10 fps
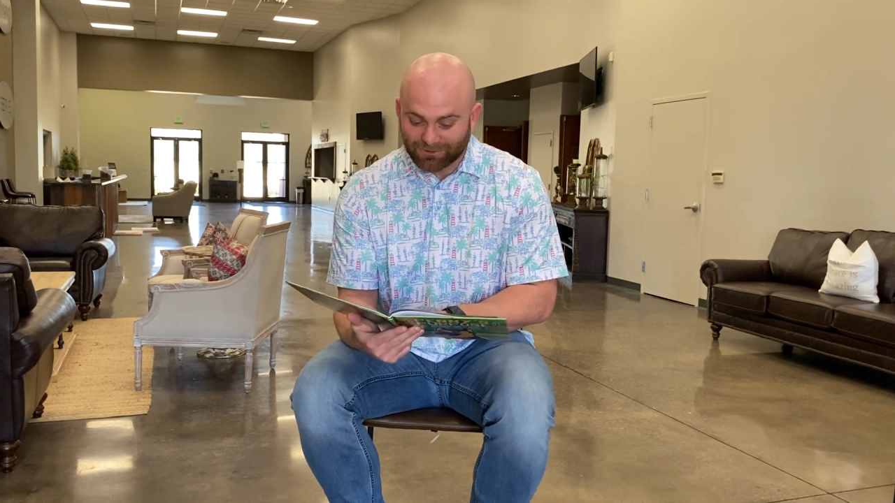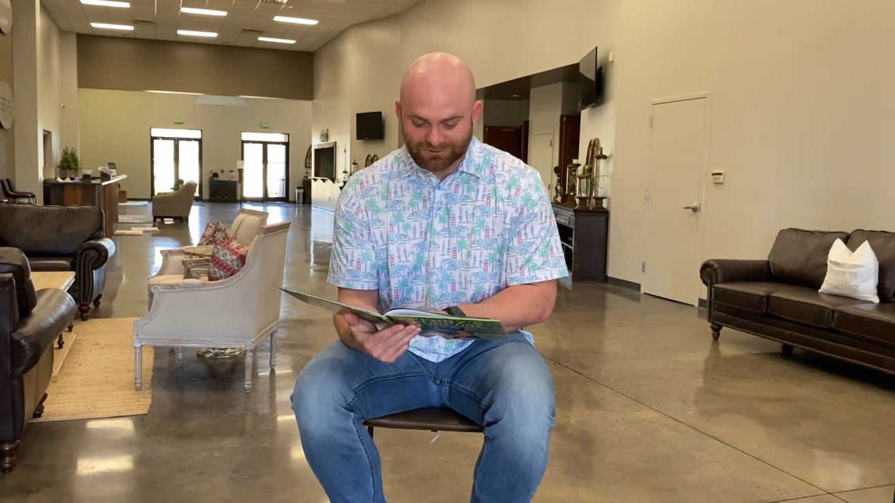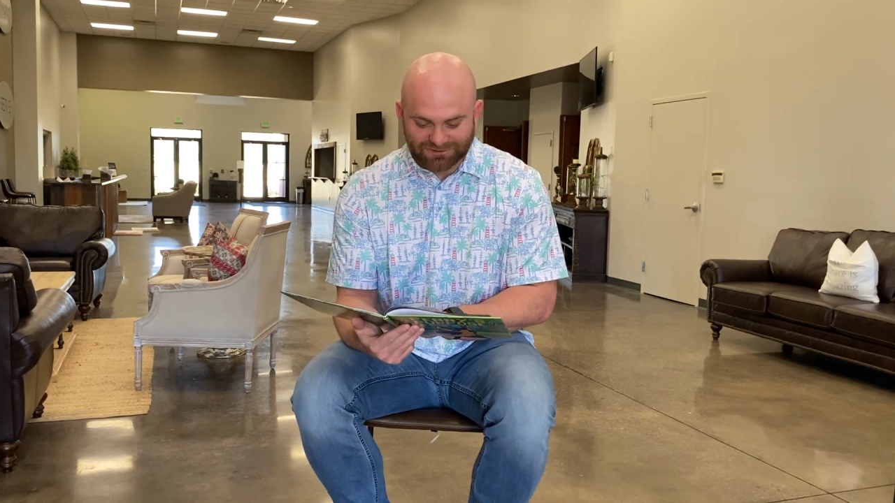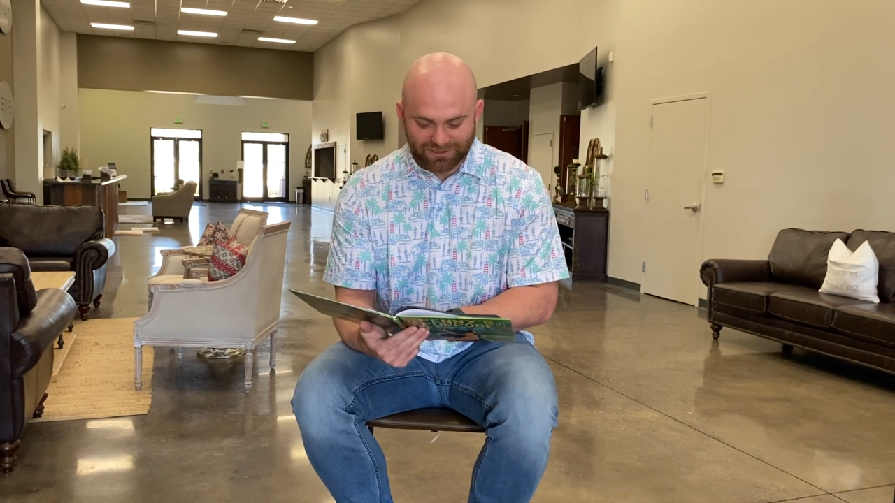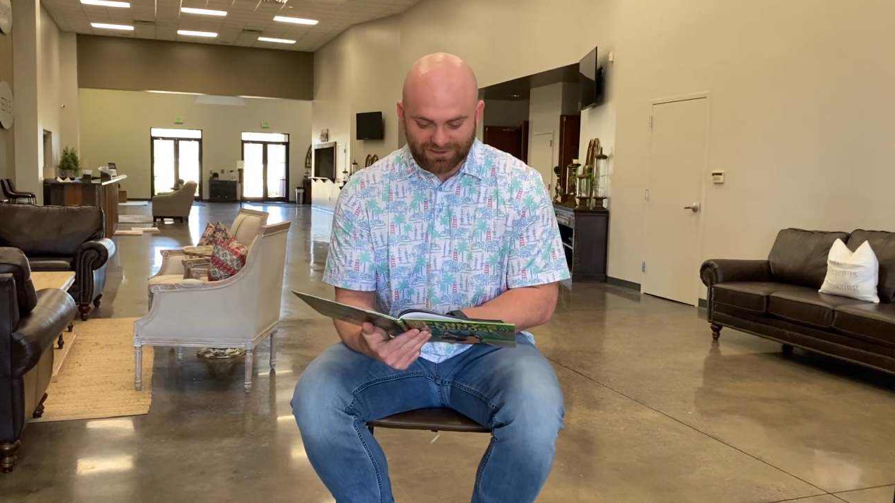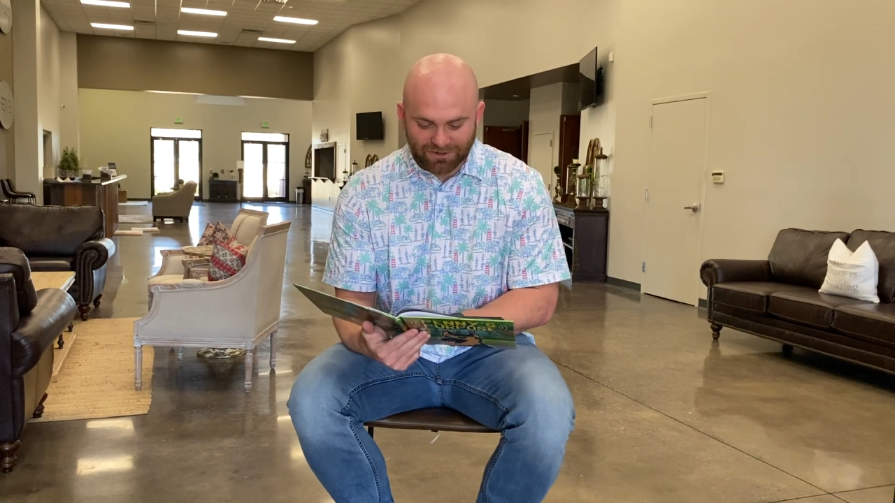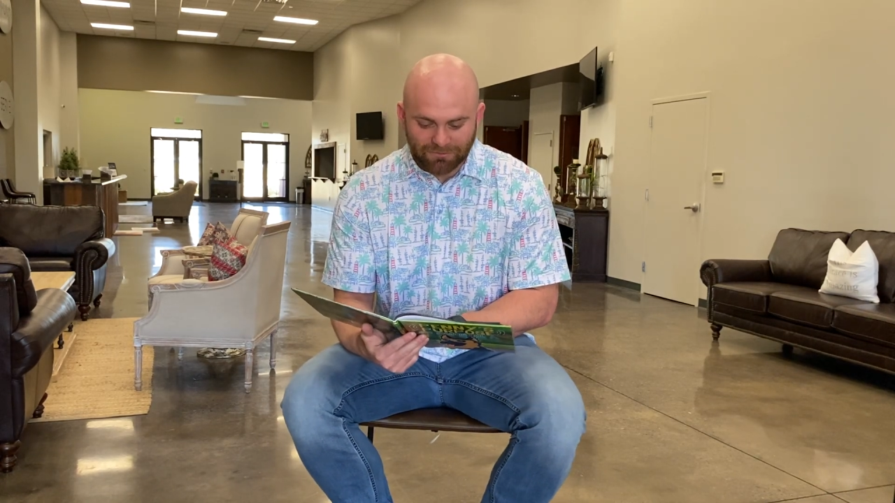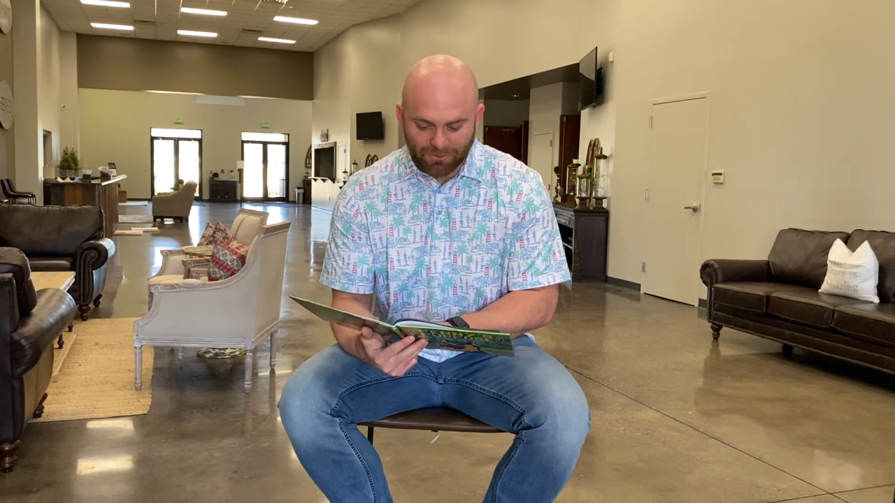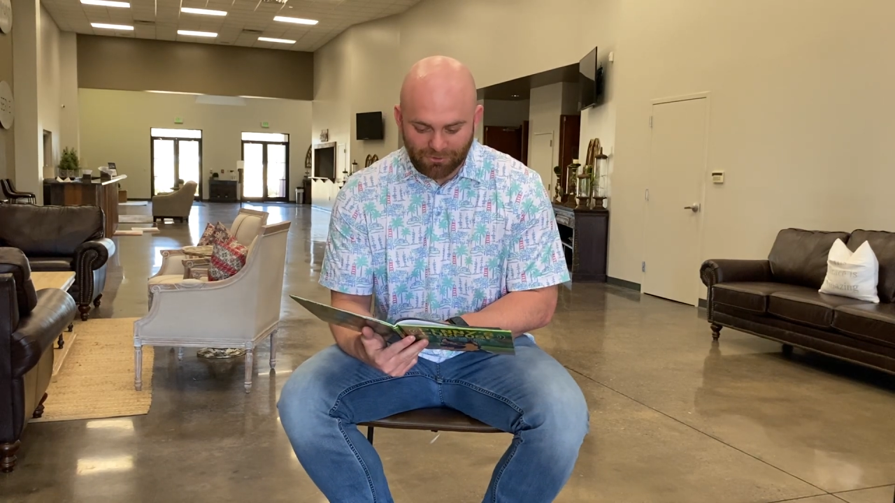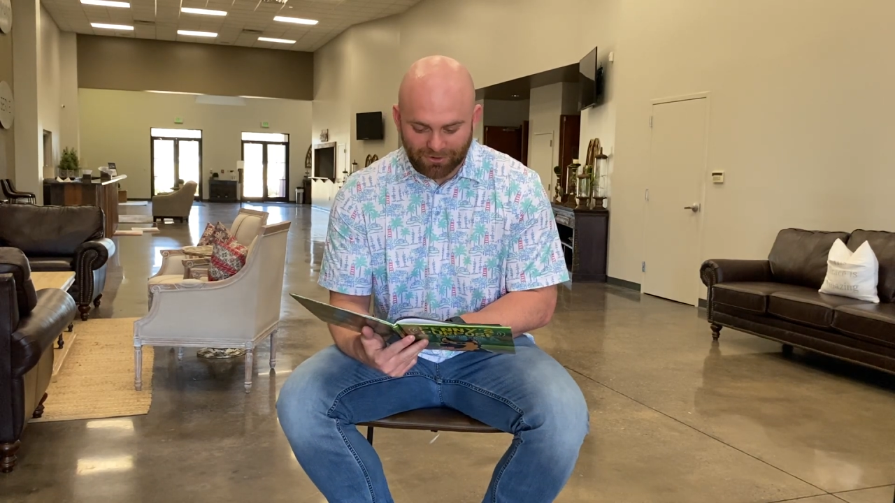I was sick
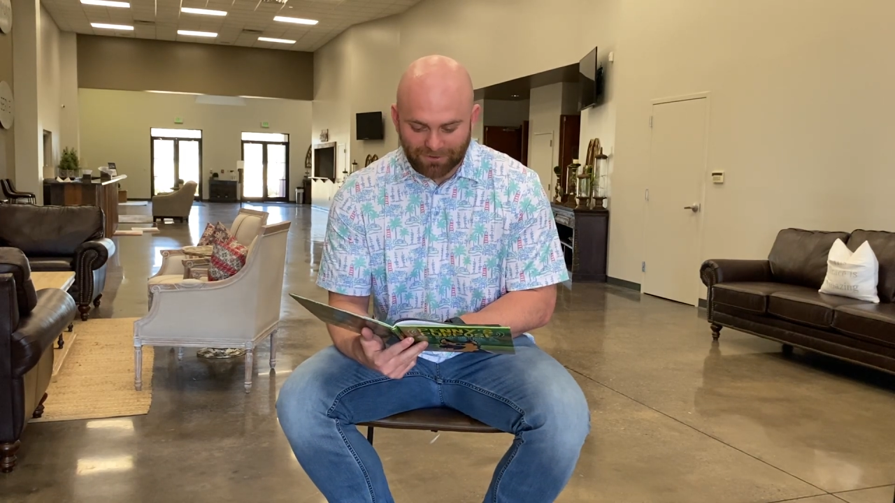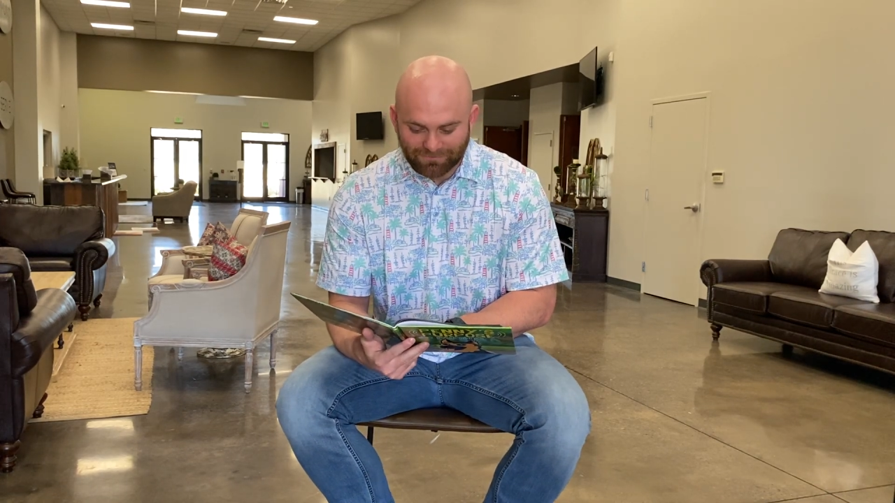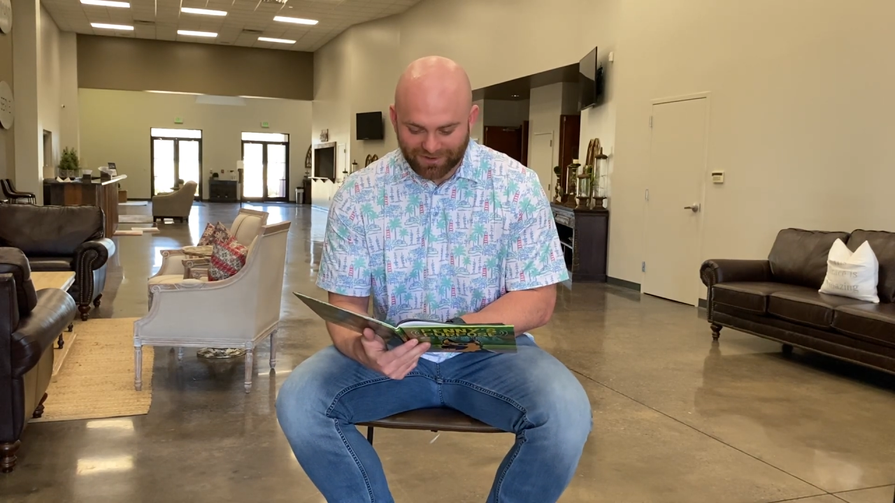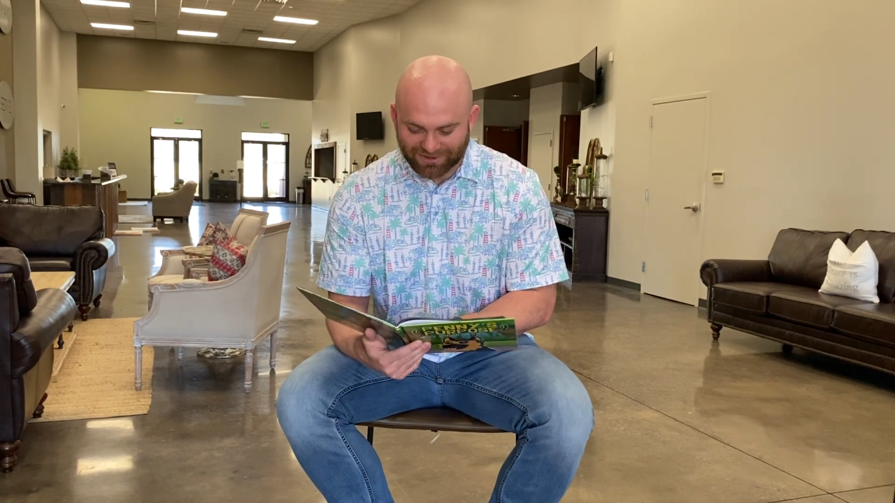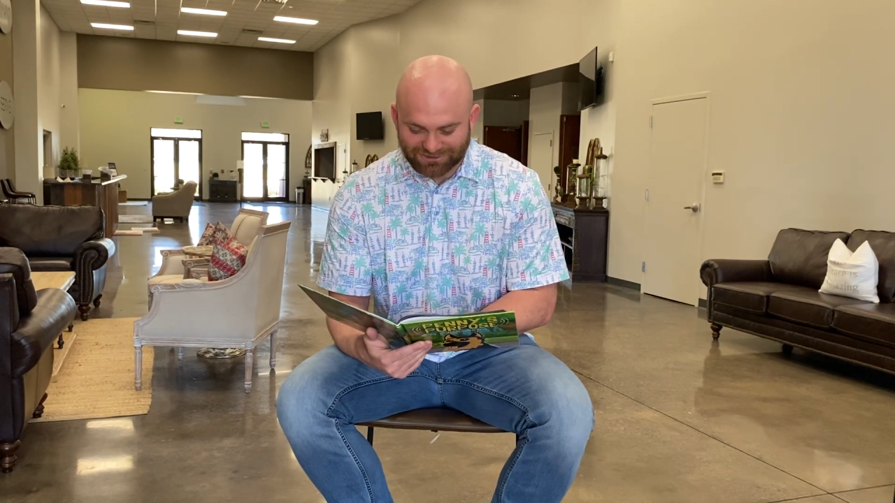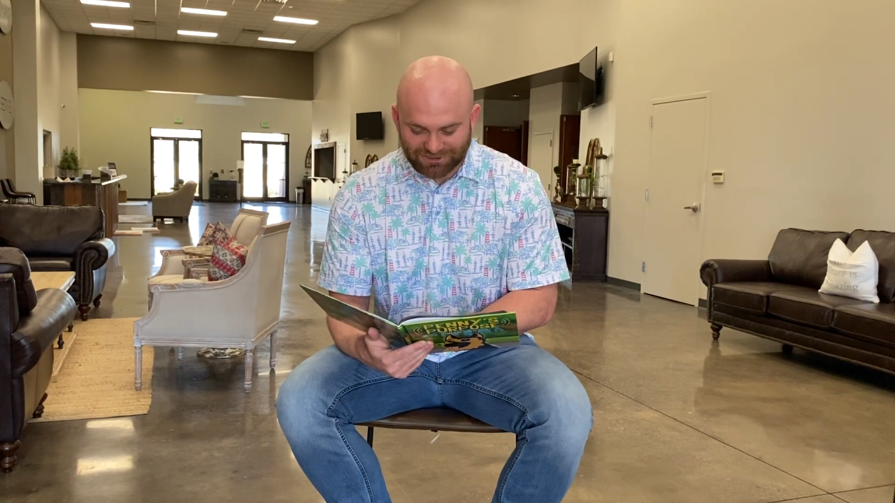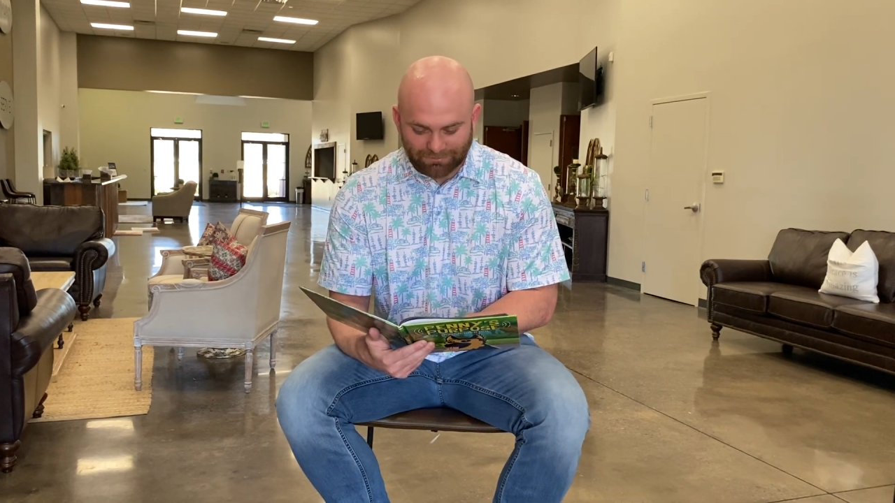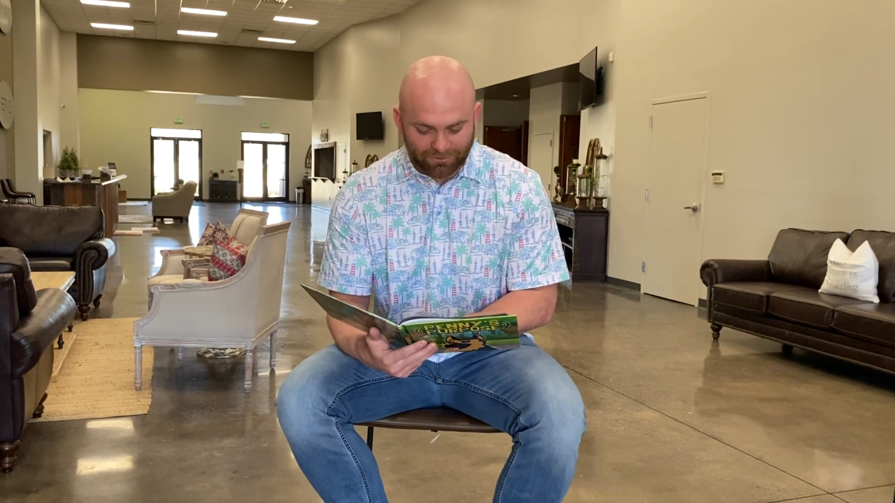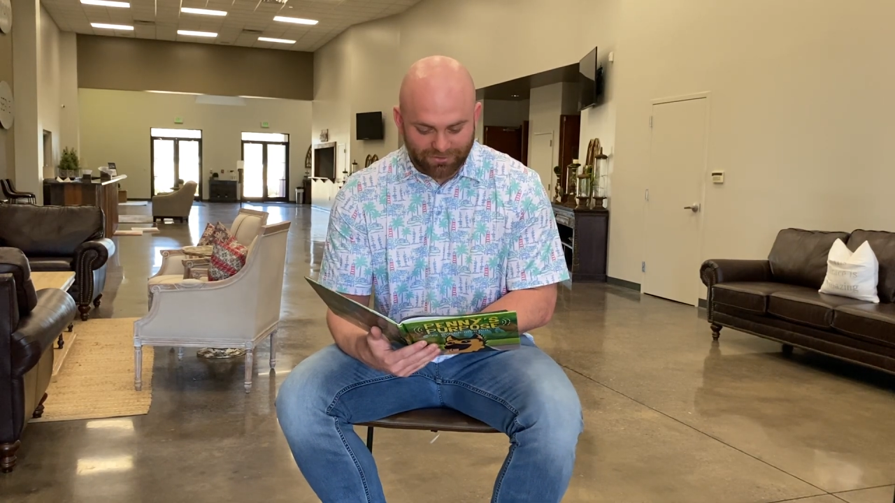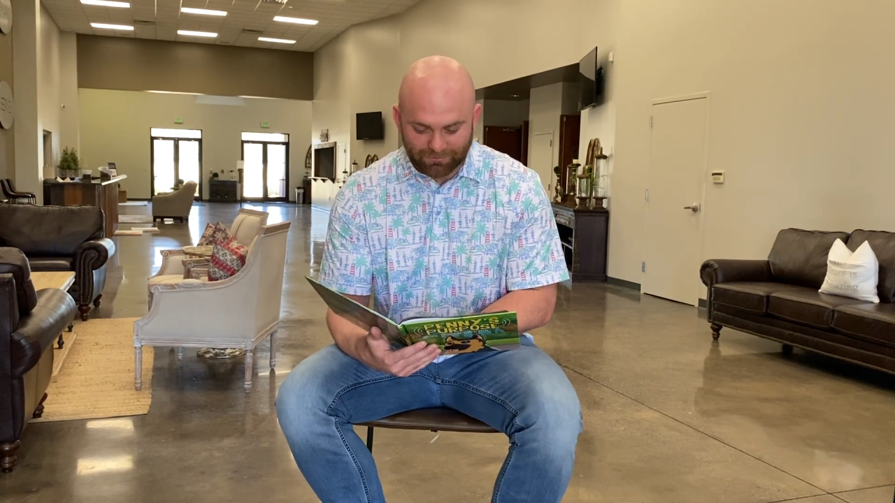no more. I could jump on